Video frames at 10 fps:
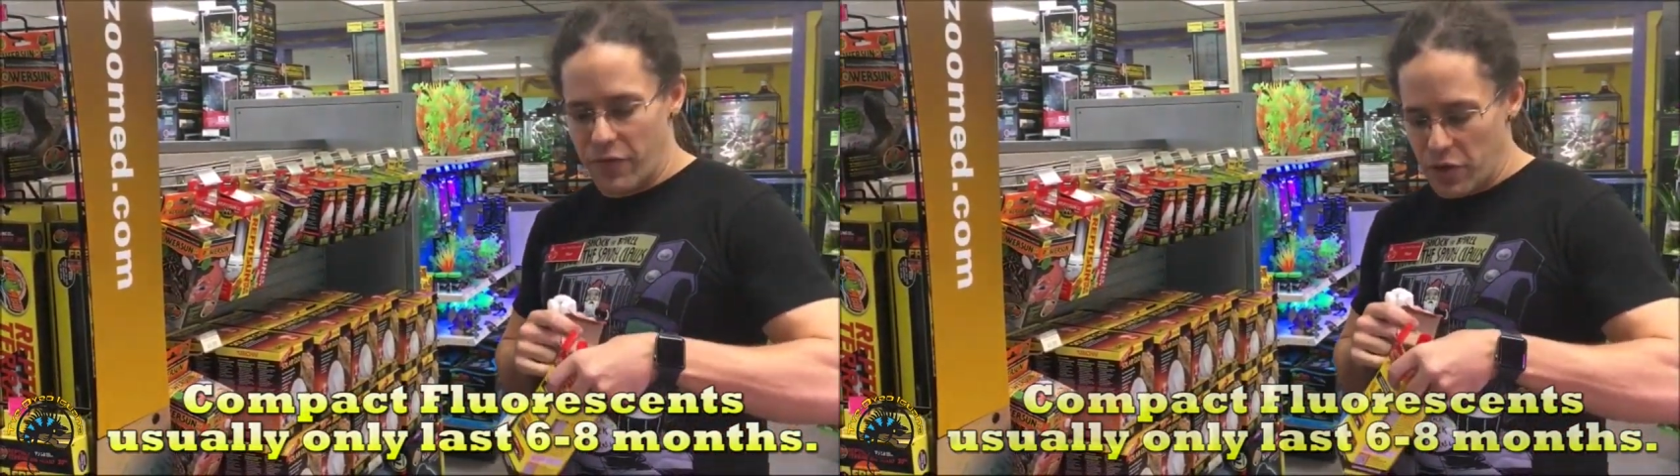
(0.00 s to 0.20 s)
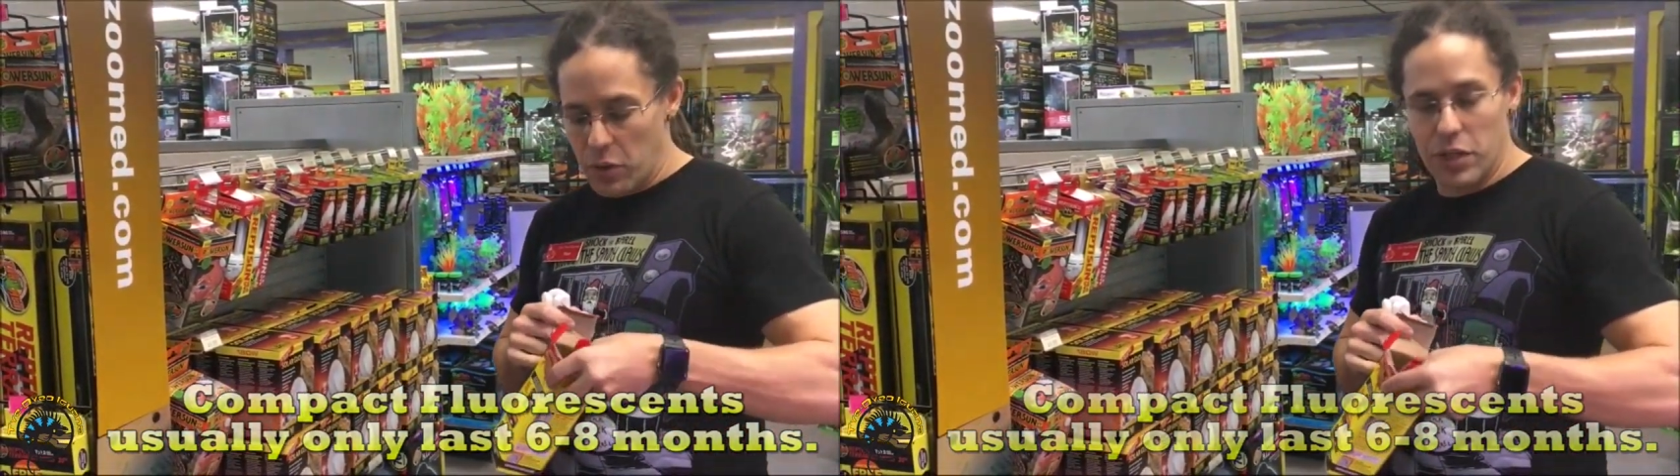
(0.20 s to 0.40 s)

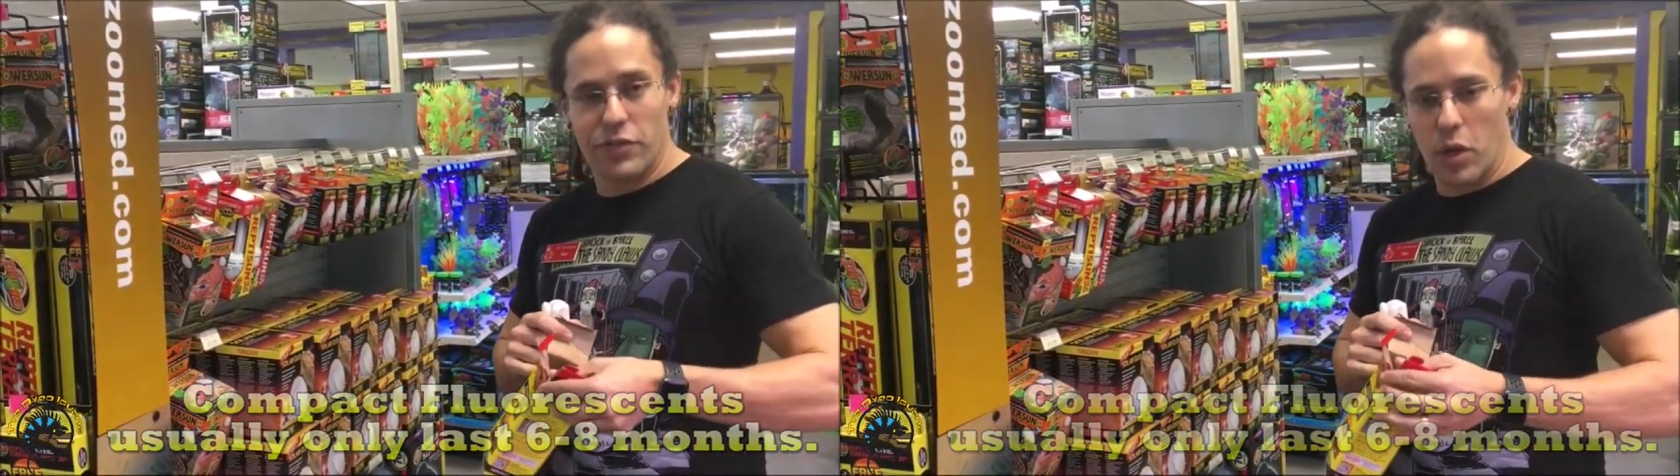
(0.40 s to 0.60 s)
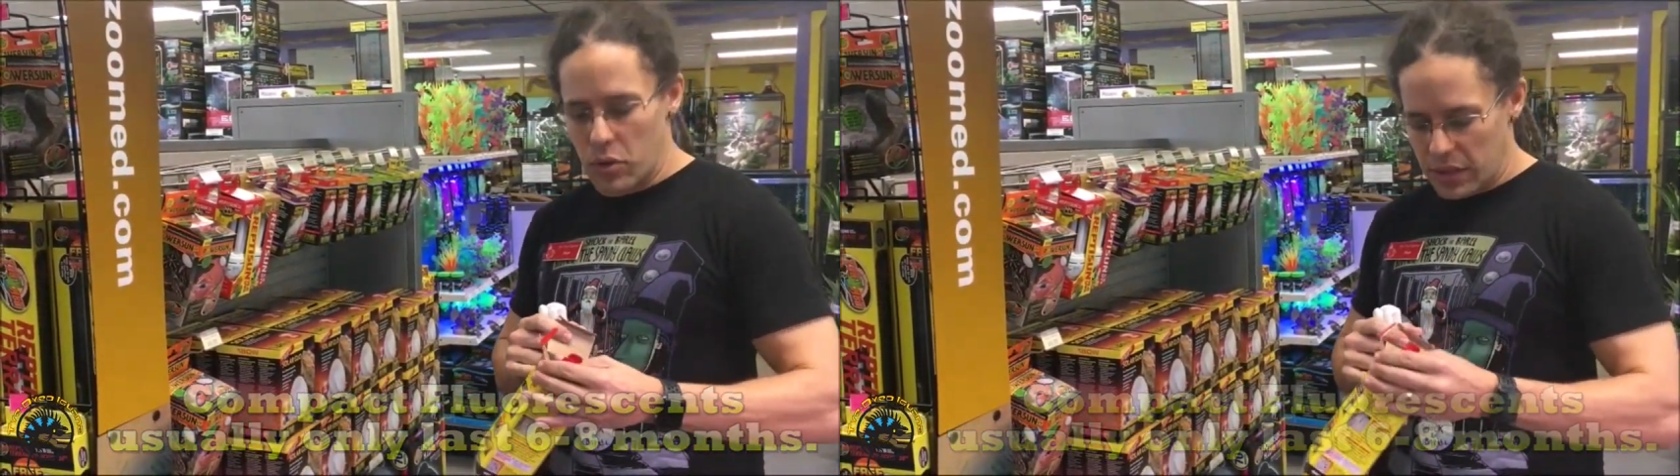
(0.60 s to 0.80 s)
If you don't
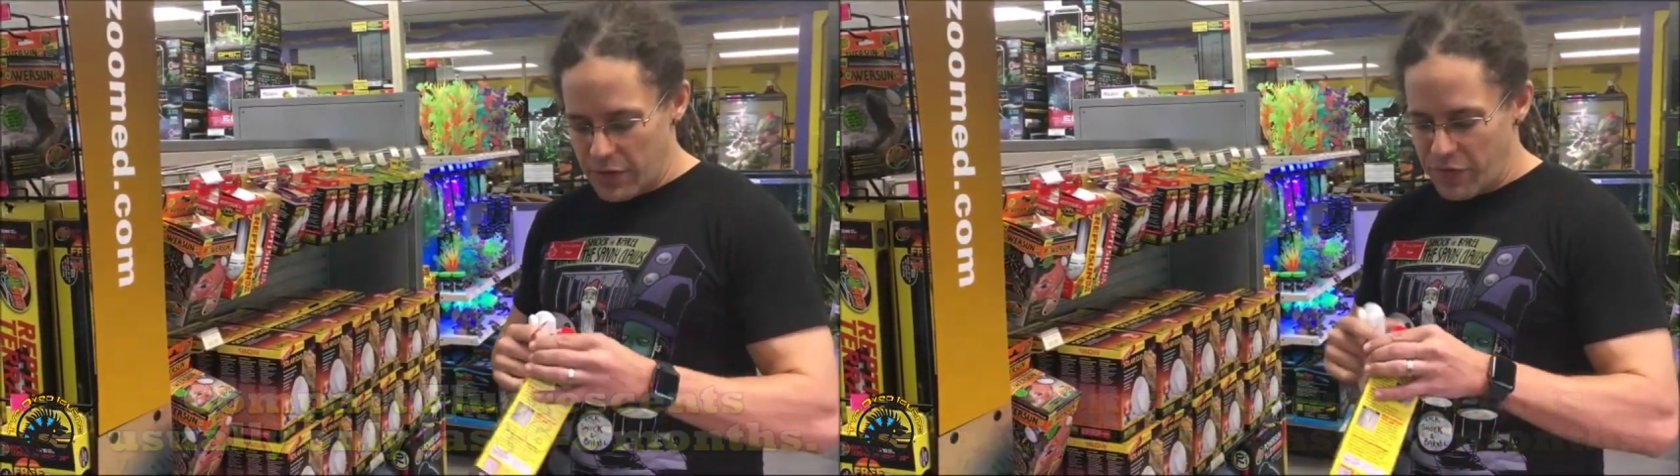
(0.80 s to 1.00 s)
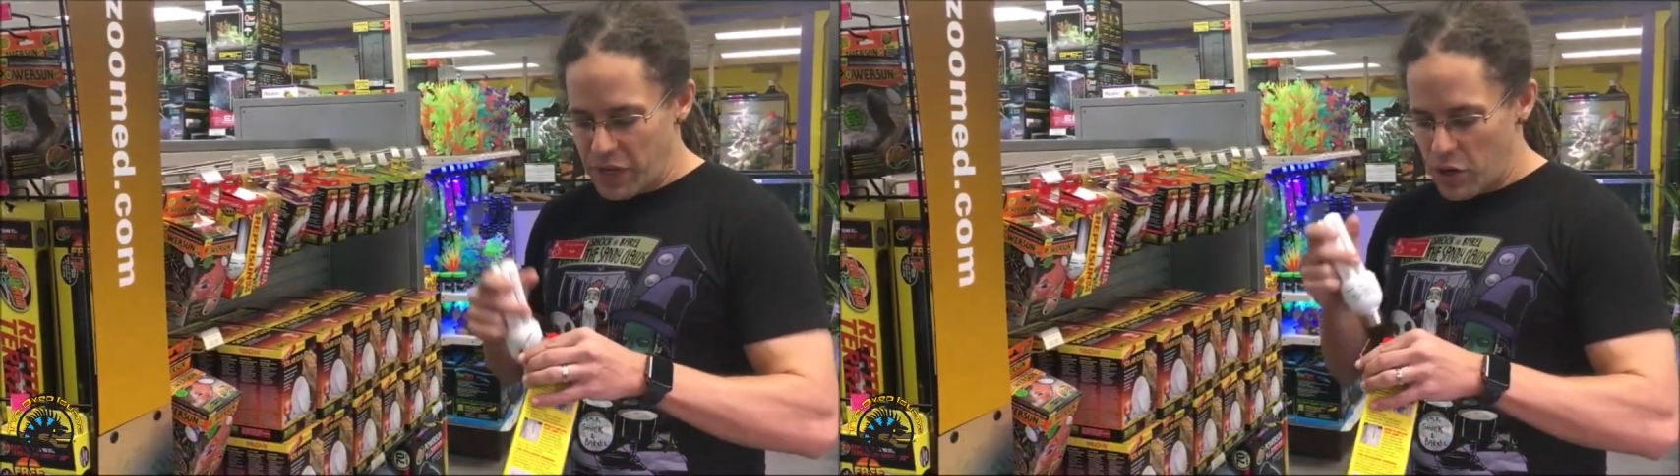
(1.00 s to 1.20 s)
live
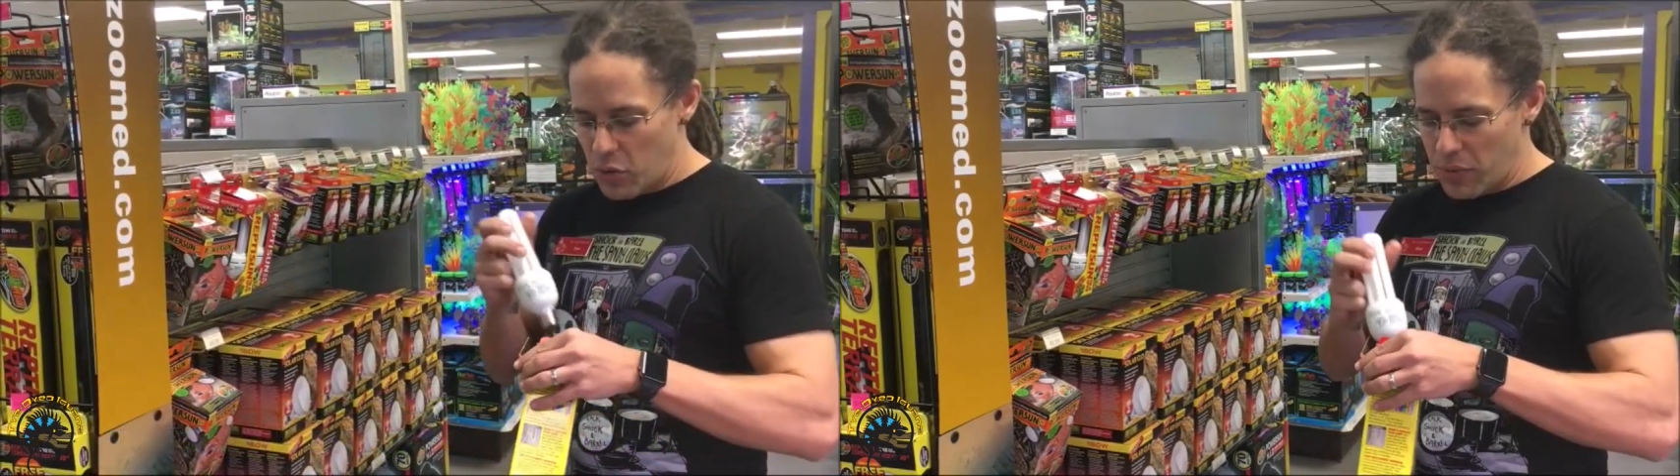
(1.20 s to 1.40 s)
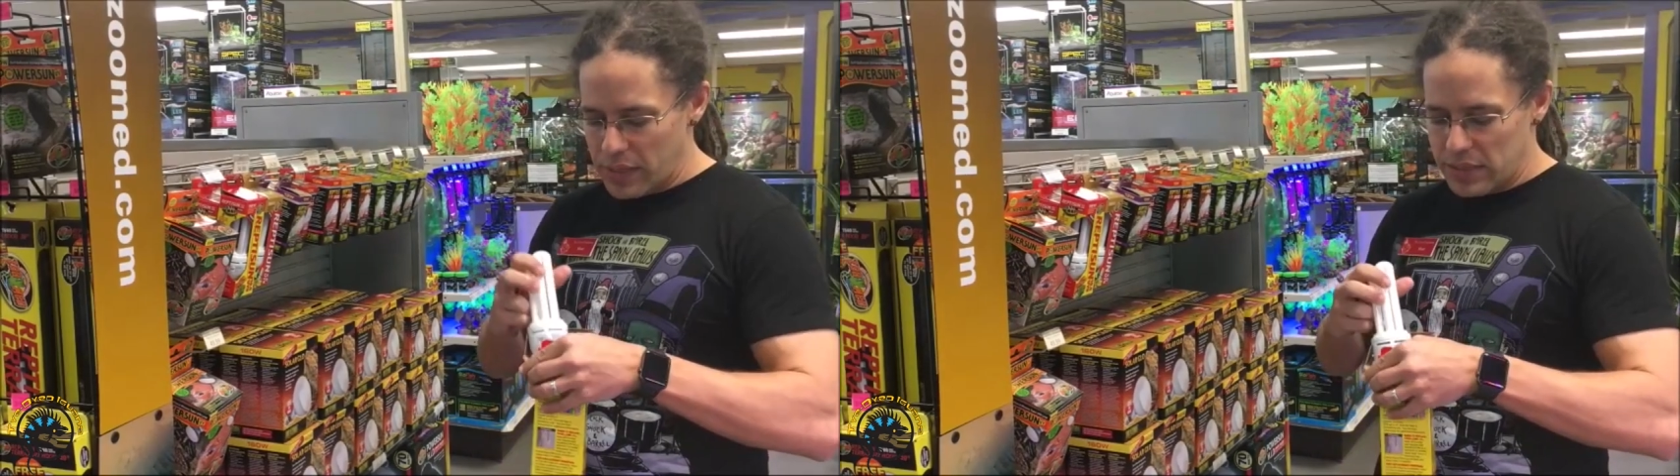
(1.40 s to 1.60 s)
locally,
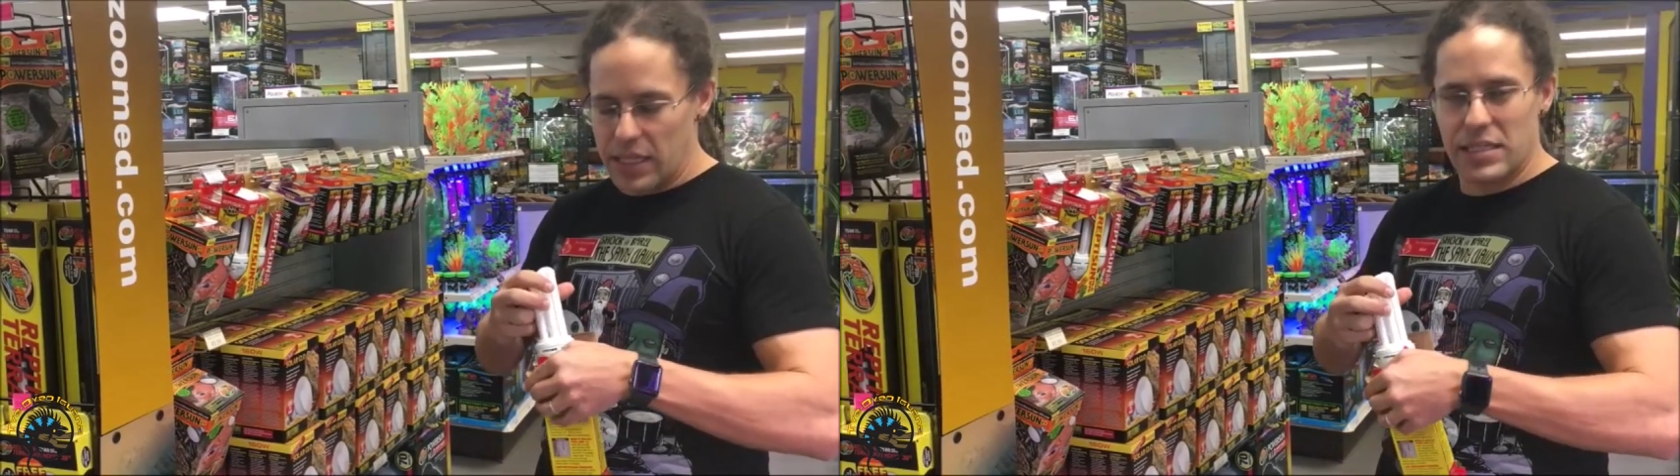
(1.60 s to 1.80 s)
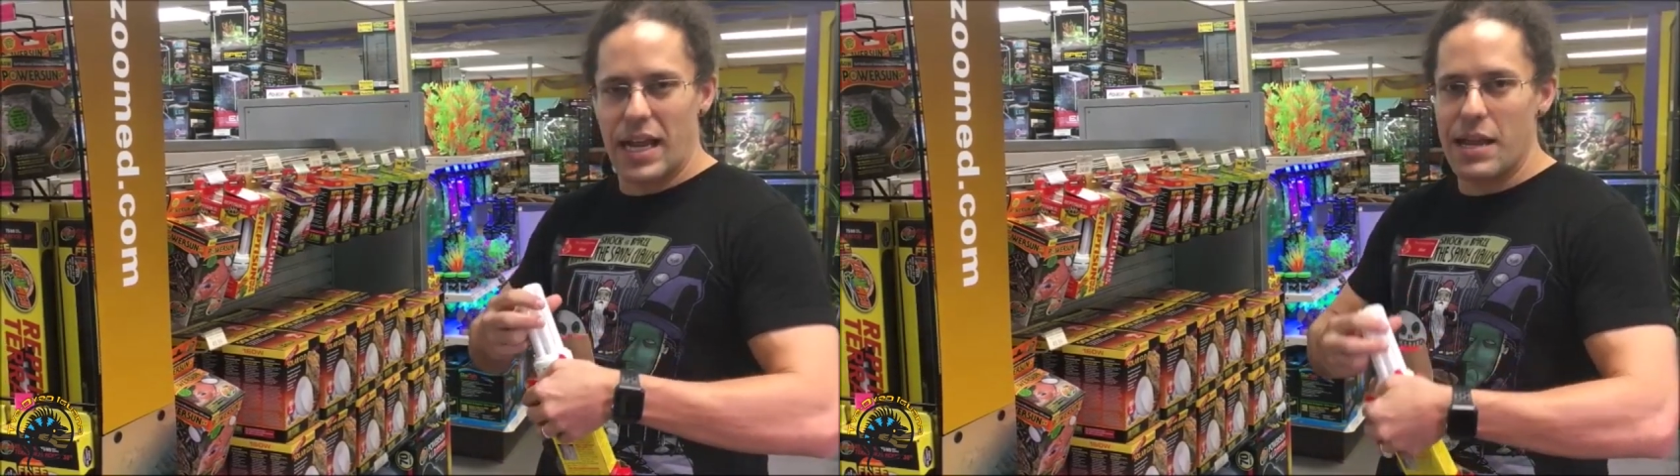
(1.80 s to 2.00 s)
figure within
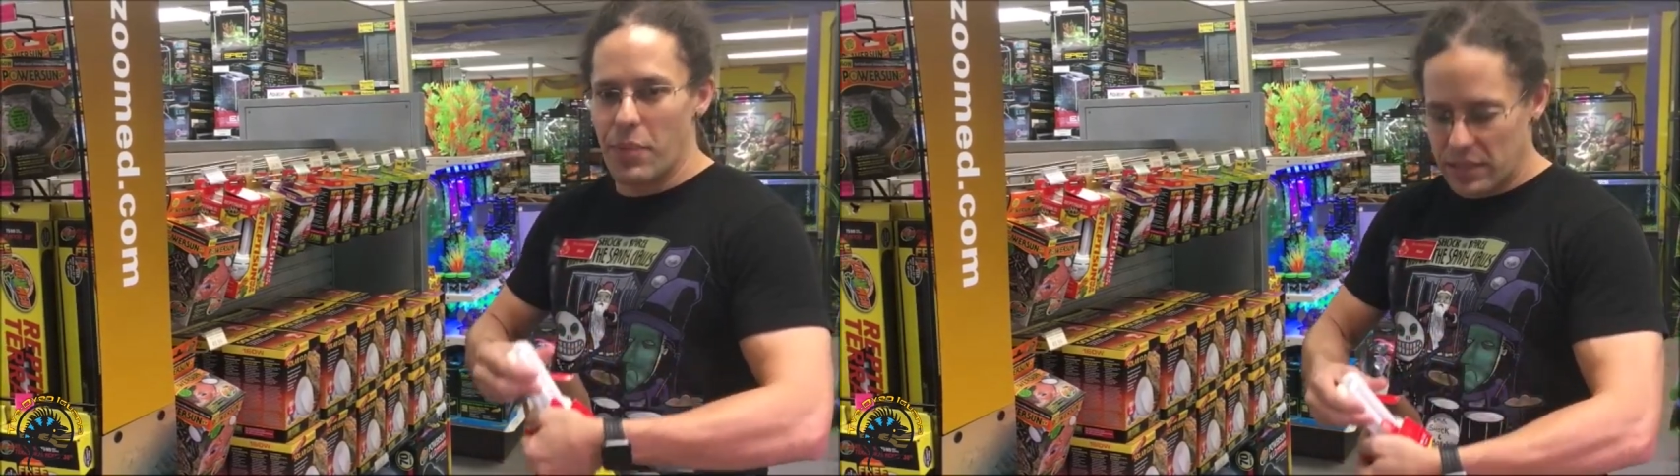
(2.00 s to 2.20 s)
6 to 8